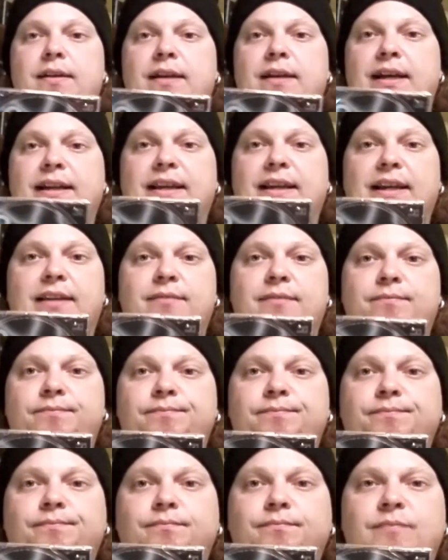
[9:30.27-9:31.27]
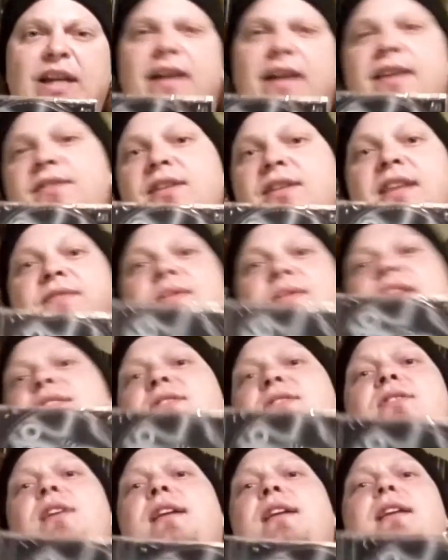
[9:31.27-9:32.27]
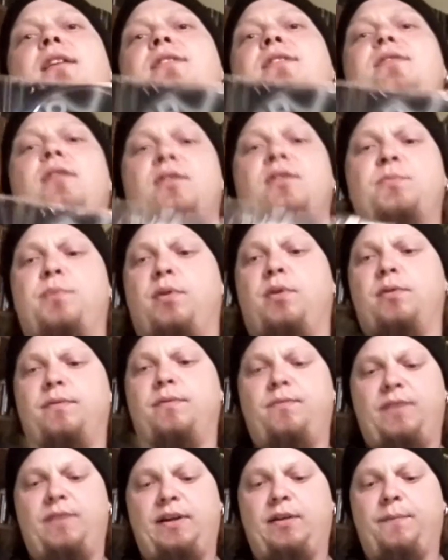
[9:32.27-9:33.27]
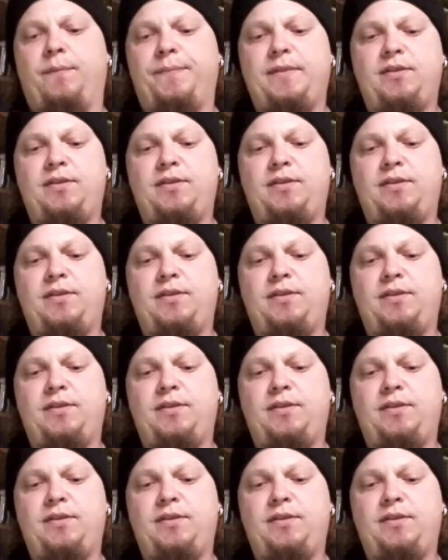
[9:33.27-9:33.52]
again, yeah, it's, it's this is not an Ozzy Osbourne video.